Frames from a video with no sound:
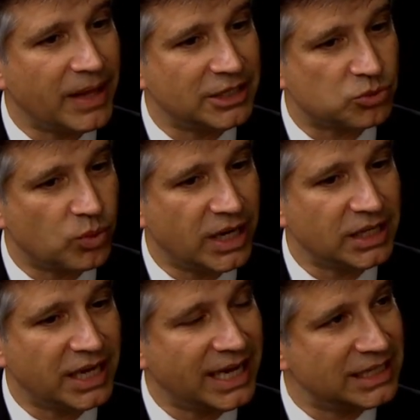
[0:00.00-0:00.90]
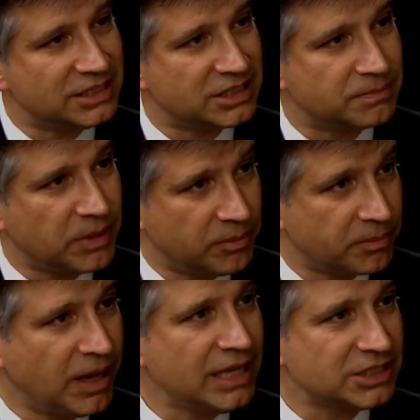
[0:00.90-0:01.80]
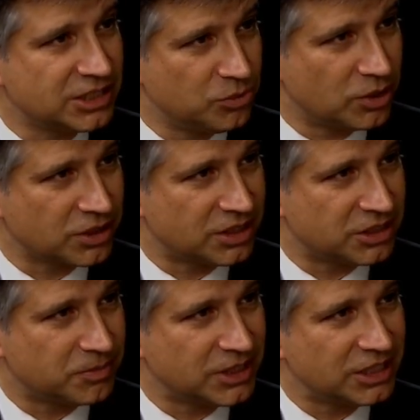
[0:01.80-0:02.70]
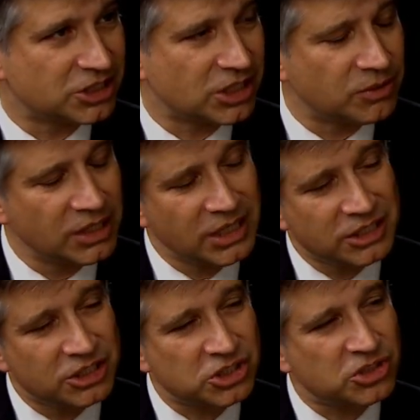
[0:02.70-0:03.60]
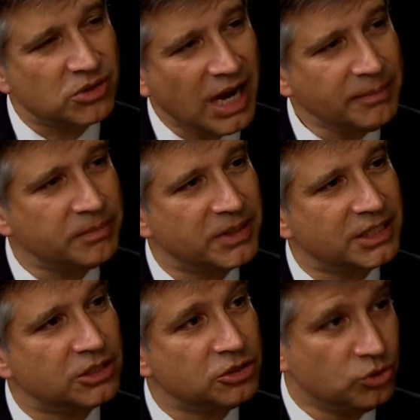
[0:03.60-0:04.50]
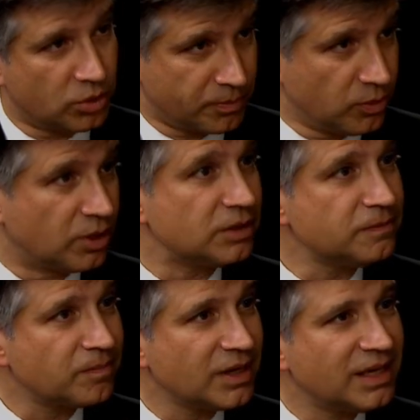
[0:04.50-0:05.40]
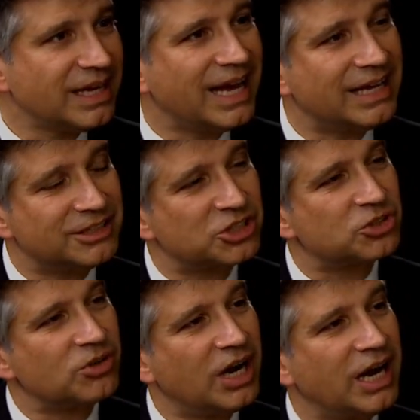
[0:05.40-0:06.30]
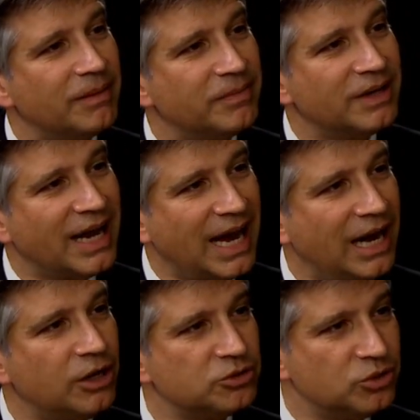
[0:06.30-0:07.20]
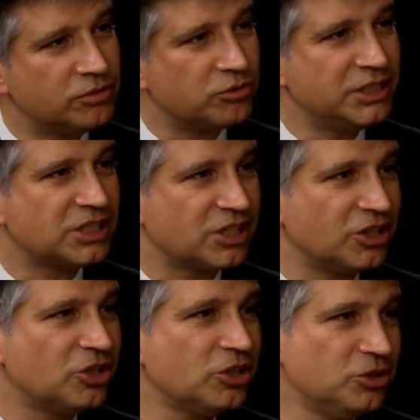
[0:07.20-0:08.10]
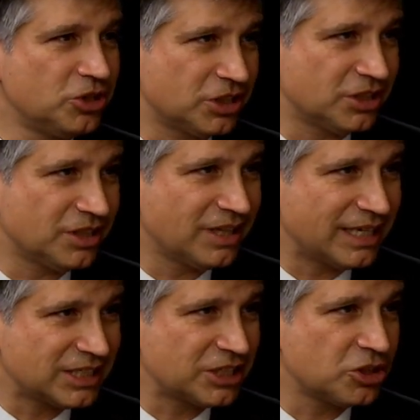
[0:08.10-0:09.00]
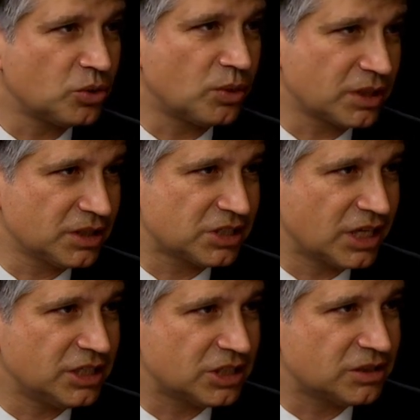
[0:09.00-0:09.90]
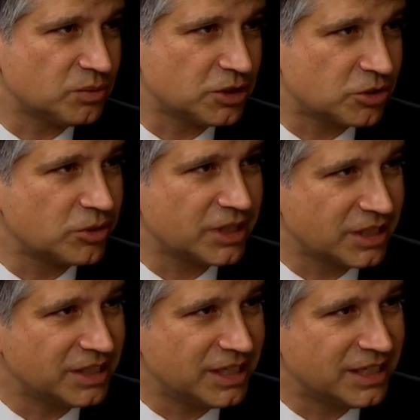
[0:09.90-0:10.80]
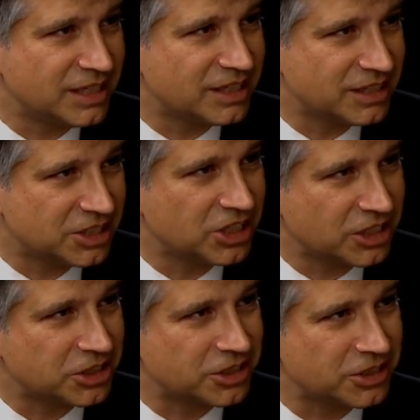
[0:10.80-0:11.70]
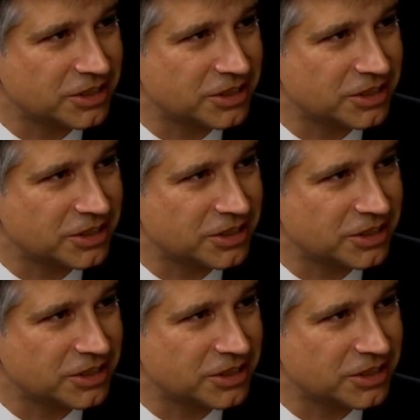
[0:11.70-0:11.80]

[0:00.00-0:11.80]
as well as public policy work that has been done. So describe a bit your board, and describe how you have reached the conclusion that such an organization was critically needed at this juncture.